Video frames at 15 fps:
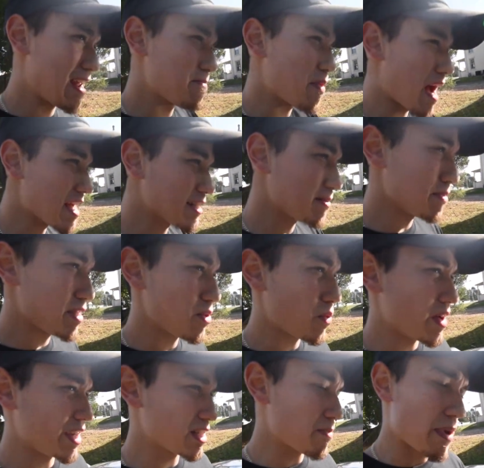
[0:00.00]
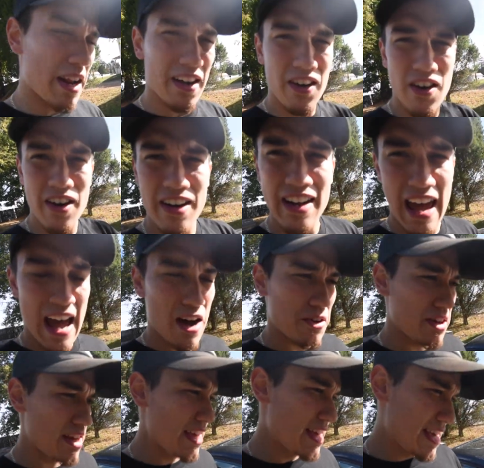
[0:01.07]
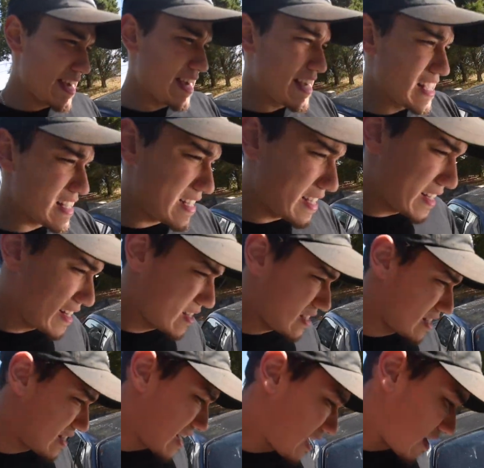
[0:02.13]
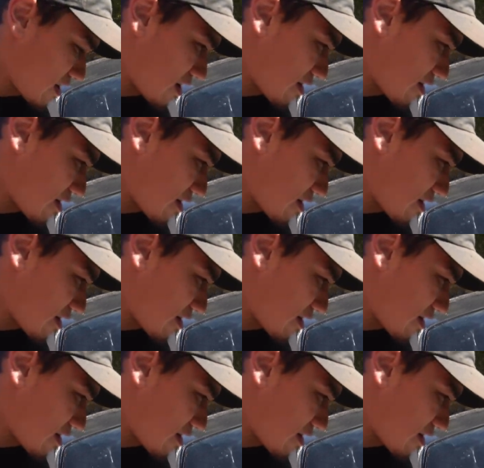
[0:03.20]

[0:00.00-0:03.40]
and possibly the wing, depending on how easy it is to take it